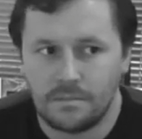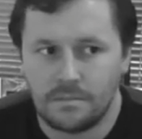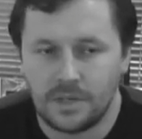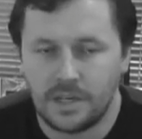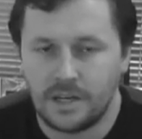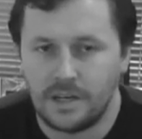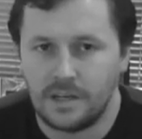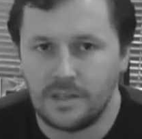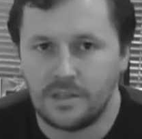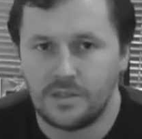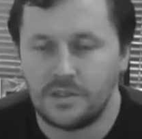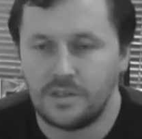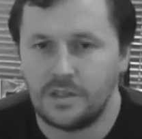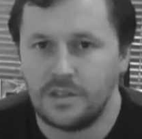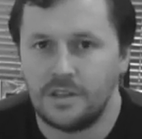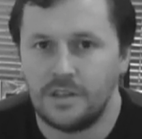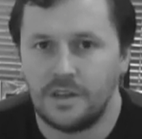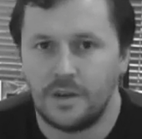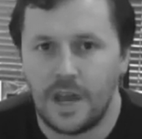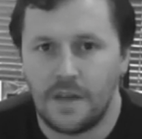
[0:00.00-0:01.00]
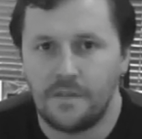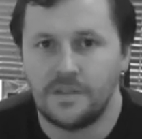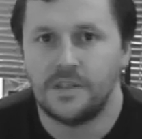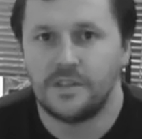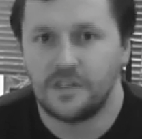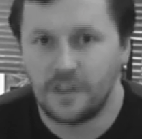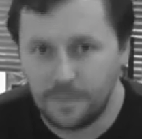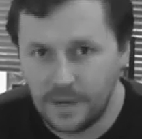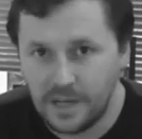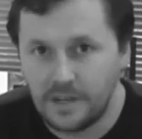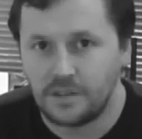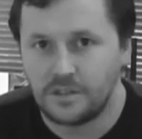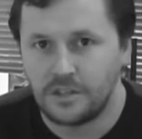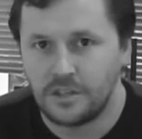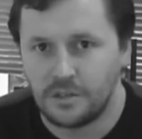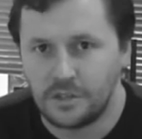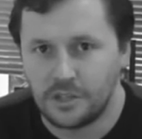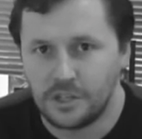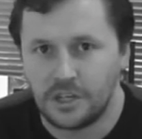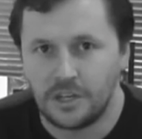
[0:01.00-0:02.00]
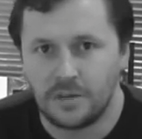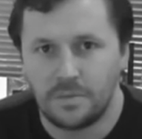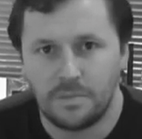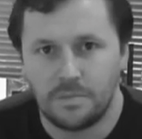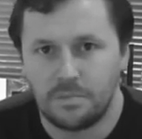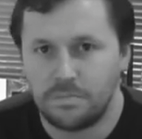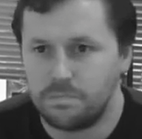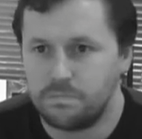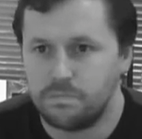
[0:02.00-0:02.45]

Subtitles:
because, you know, ever since I've been on YouTube,